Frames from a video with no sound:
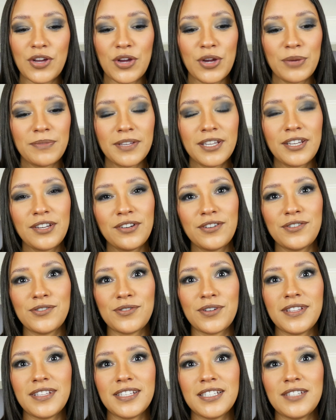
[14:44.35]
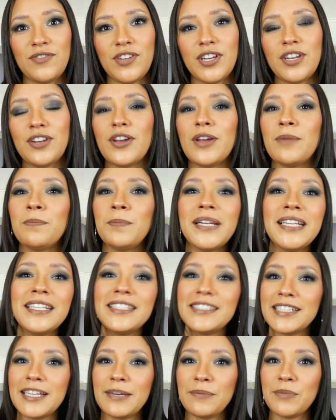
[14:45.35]
I hope that you enjoyed this video, and
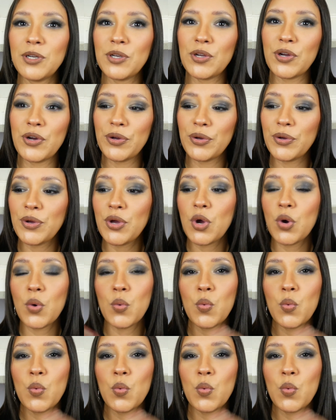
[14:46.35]
please let me know